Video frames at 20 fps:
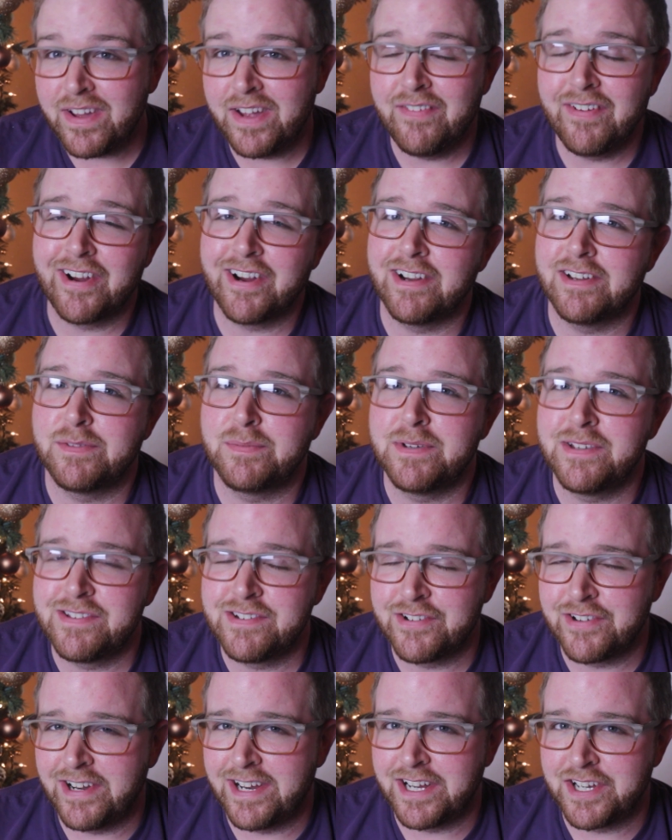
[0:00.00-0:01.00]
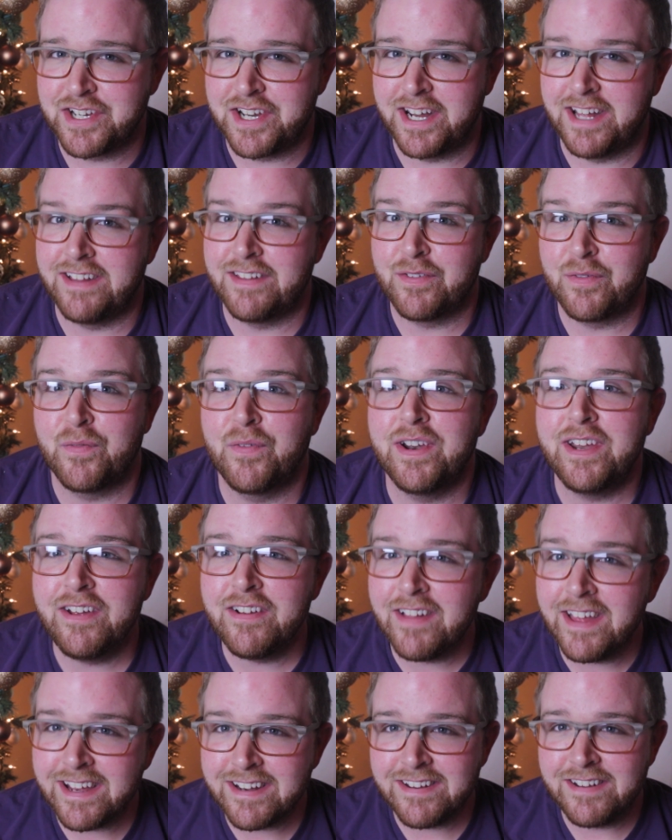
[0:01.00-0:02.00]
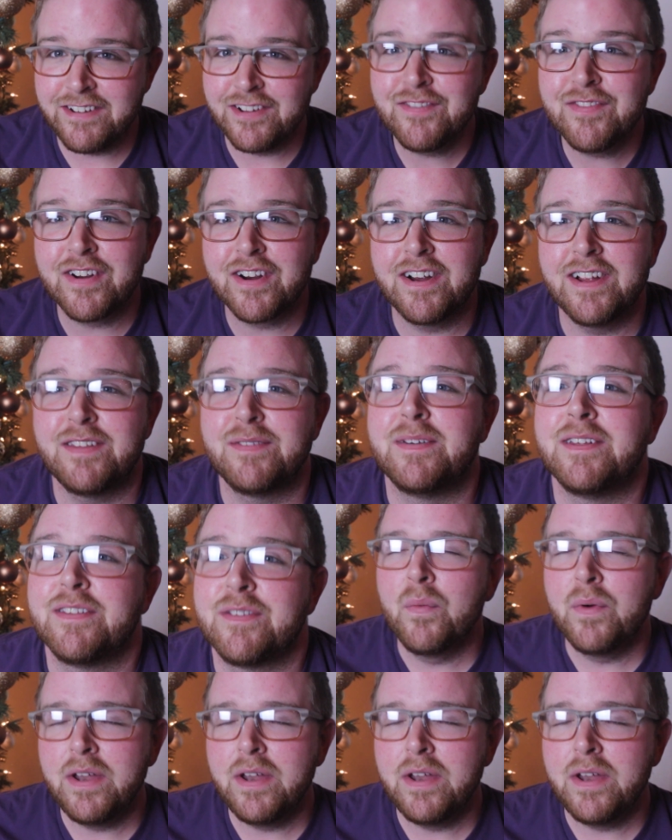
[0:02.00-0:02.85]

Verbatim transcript: favorite Christmas tradition is. What do you like to do for Christmas?